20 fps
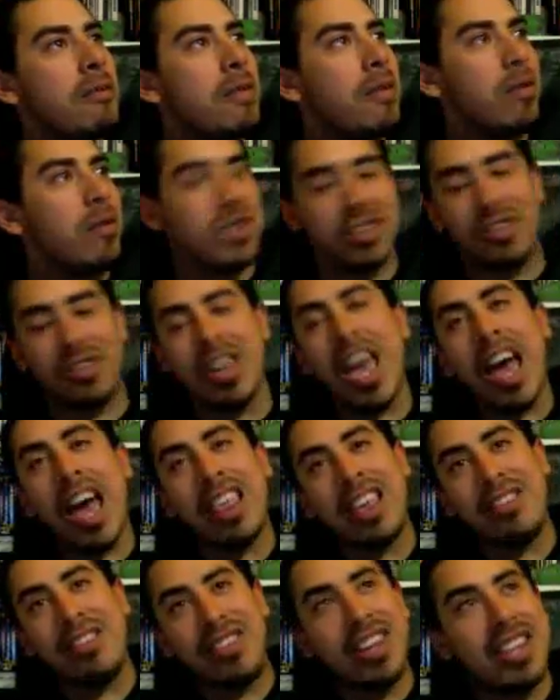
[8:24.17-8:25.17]
Which yeah,
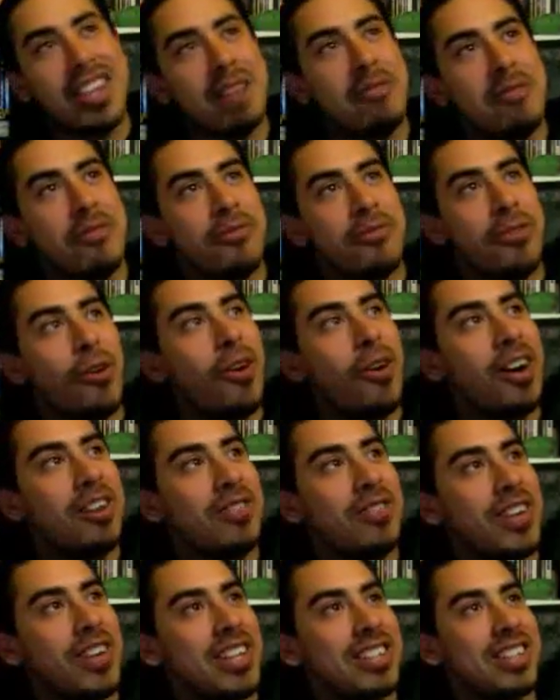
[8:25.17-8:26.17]
they had done that before,
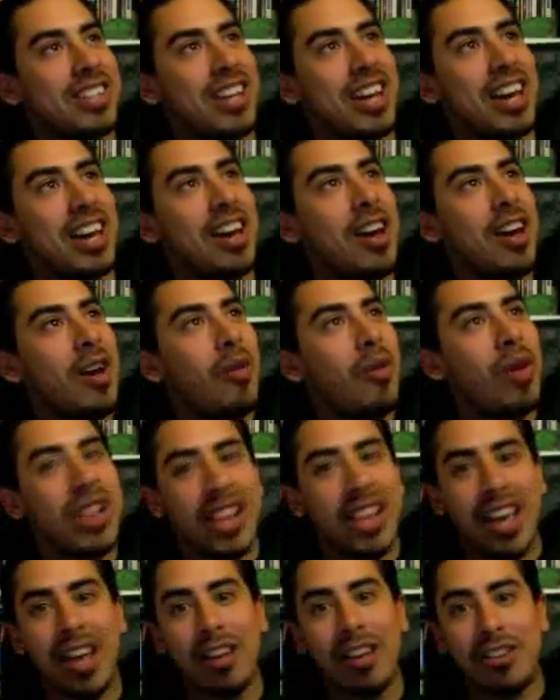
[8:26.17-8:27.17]
but it's like, what
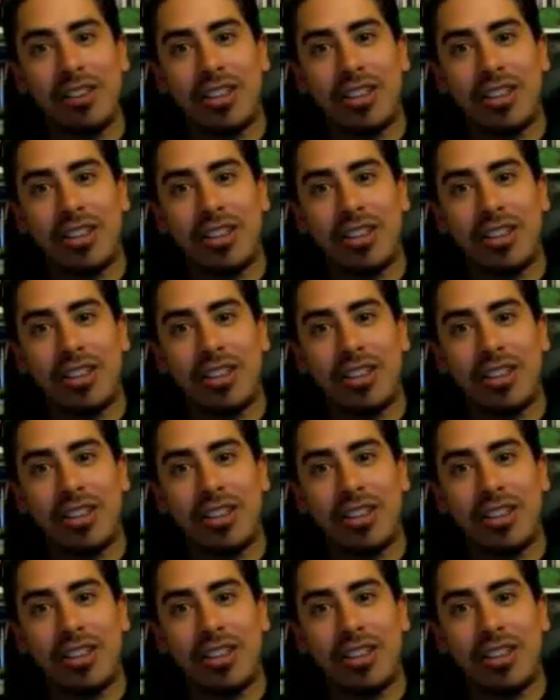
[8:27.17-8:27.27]
the hell?